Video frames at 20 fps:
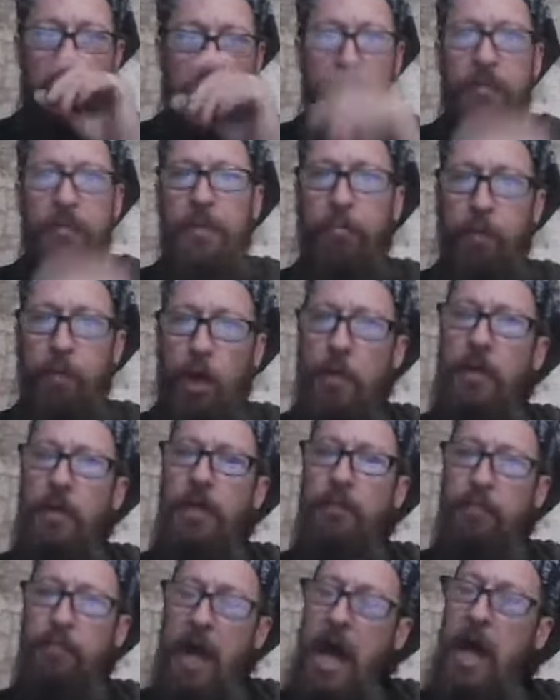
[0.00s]
I am the
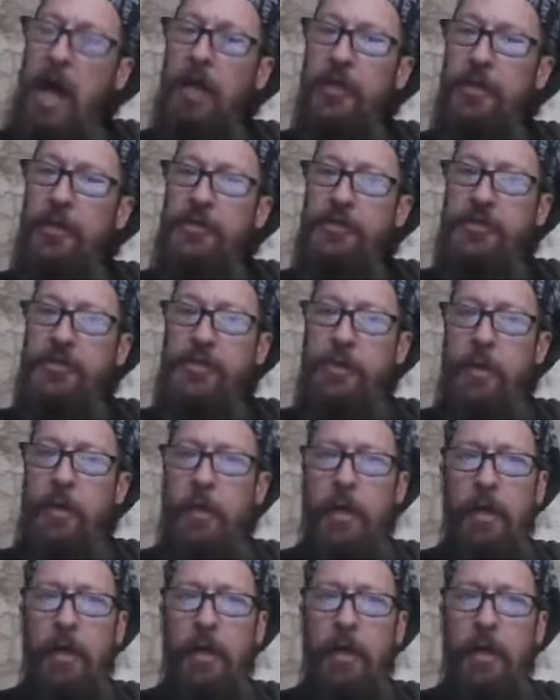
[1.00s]
perfect balance.